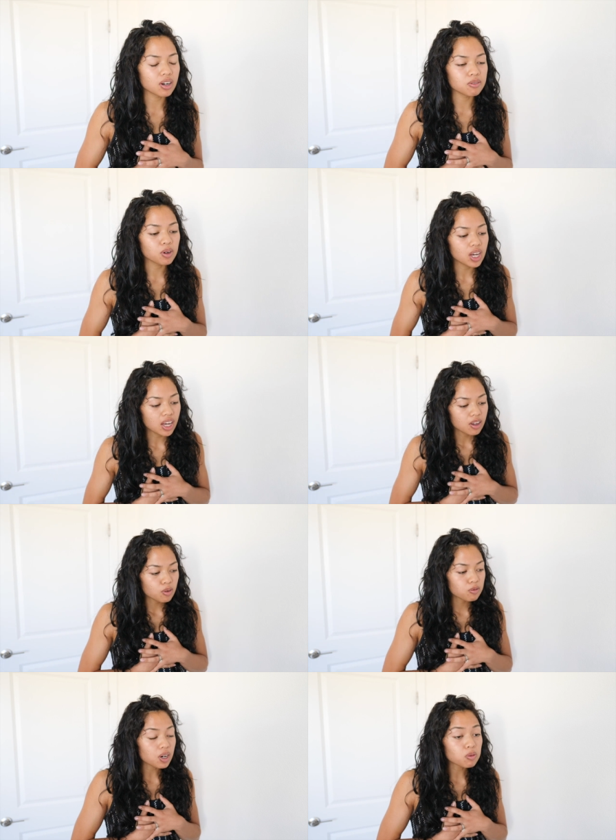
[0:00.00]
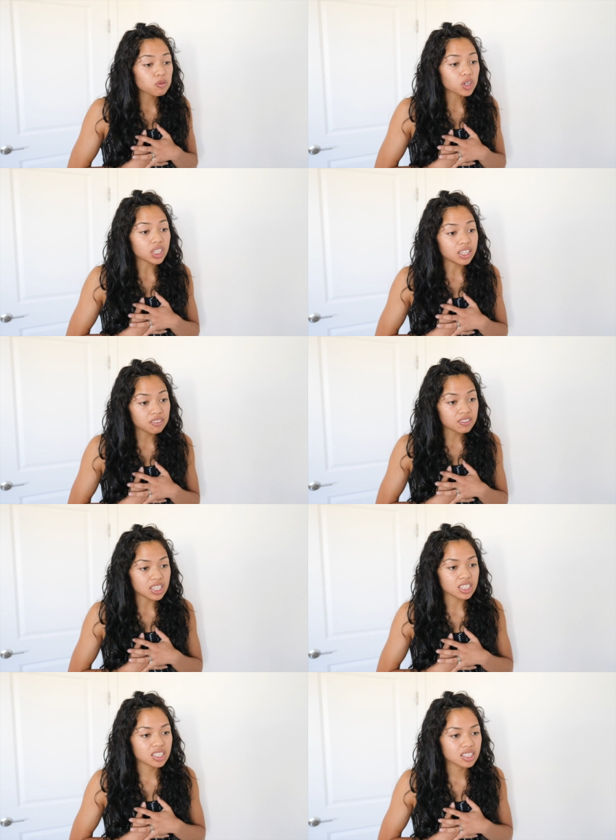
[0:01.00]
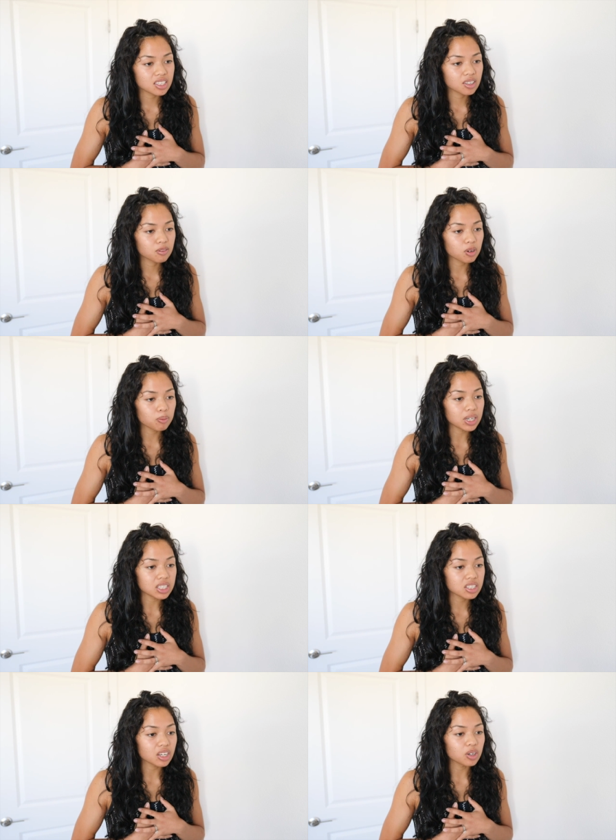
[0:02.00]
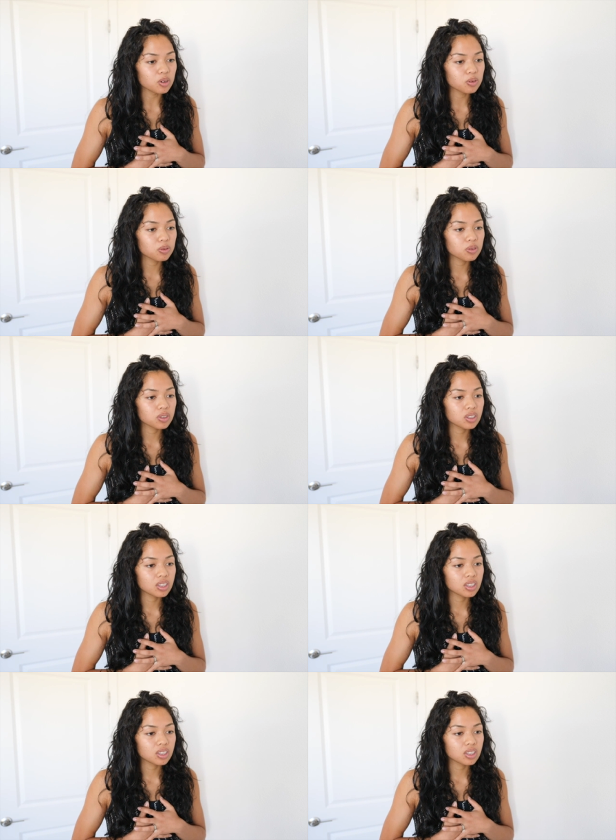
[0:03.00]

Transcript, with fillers: I've found forgiveness for myself.